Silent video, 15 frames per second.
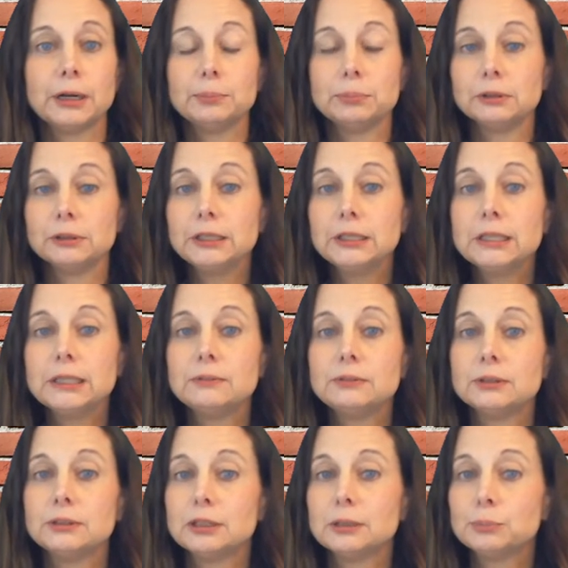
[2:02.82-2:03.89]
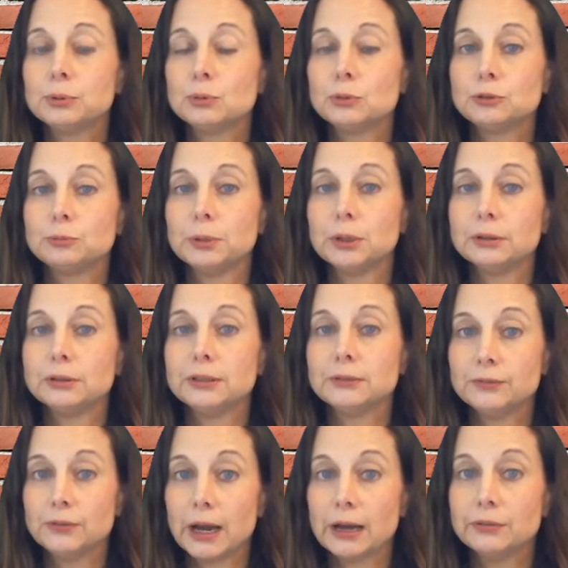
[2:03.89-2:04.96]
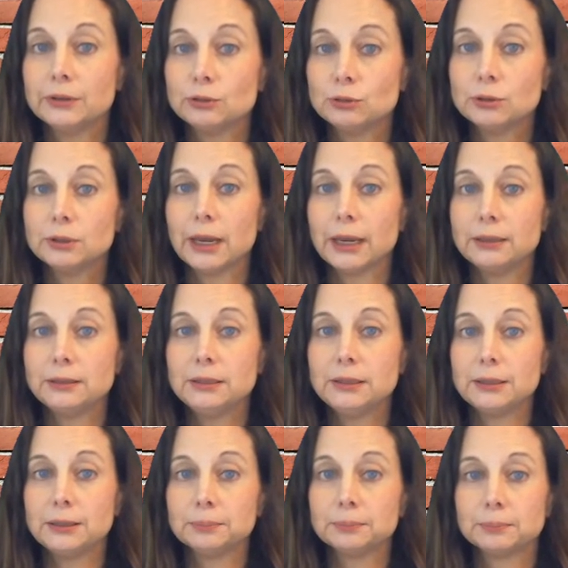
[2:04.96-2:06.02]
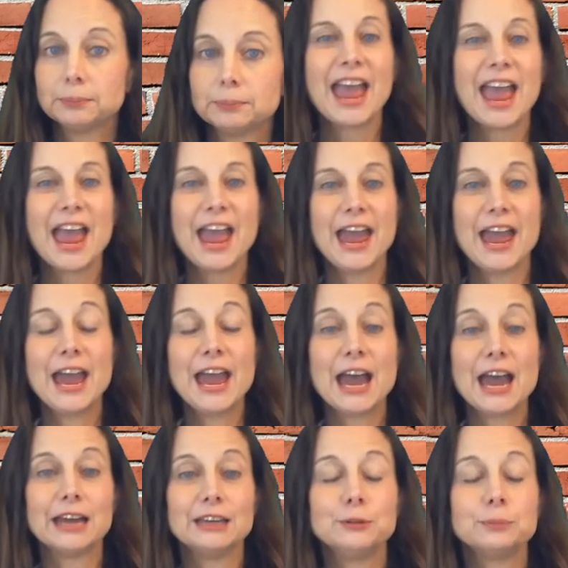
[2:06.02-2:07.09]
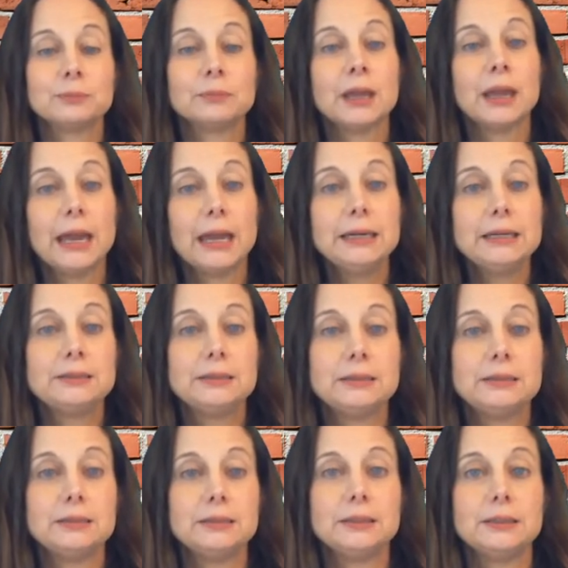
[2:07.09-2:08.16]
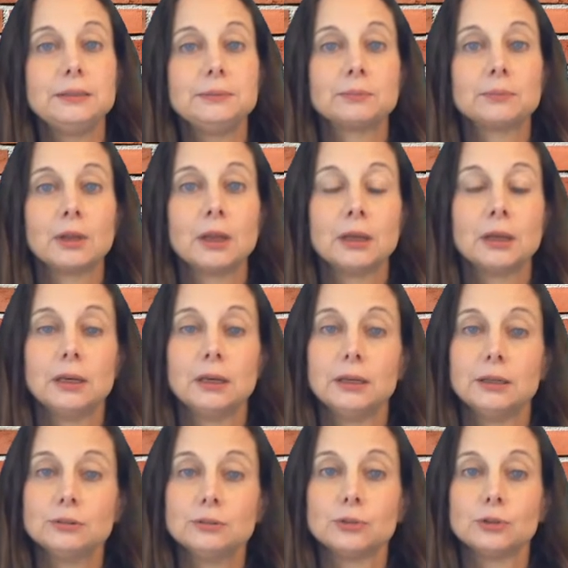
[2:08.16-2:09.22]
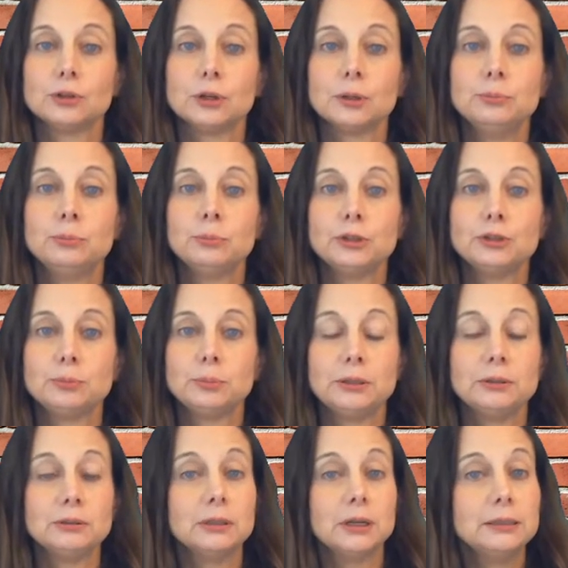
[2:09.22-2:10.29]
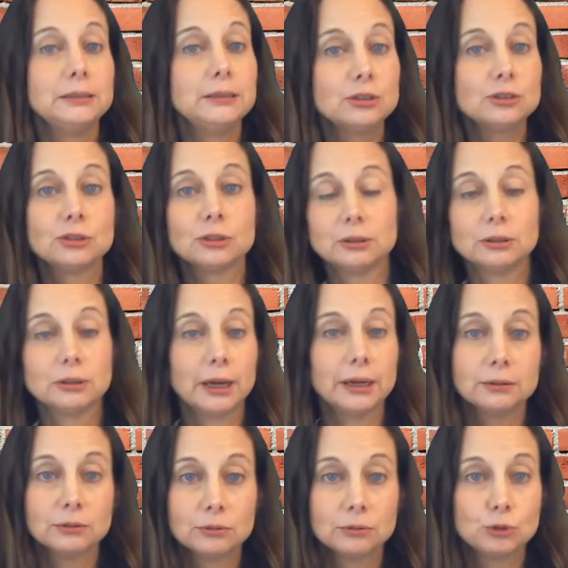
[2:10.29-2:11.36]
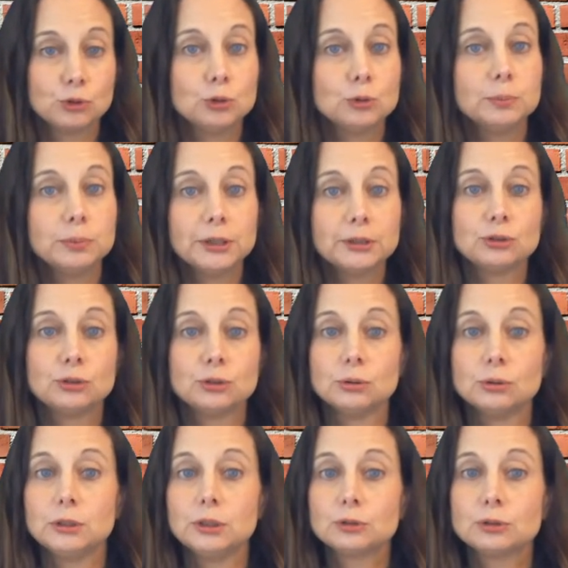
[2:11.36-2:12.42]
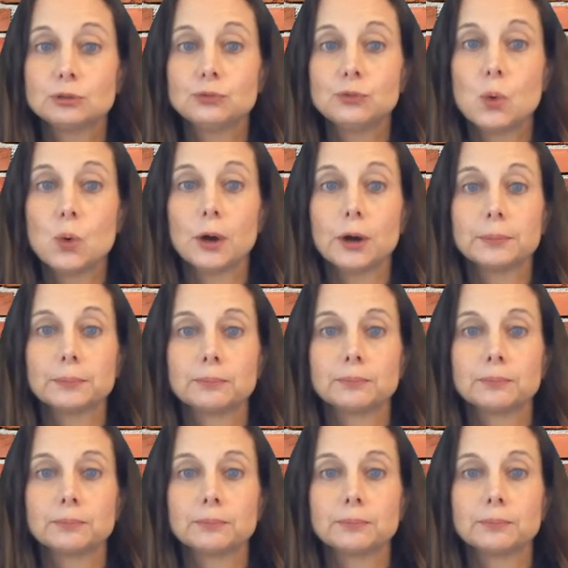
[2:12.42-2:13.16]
believe the temple was built in 500 AD. Add, ADD, is a verb which means addition, like 2 plus 2 equals 4,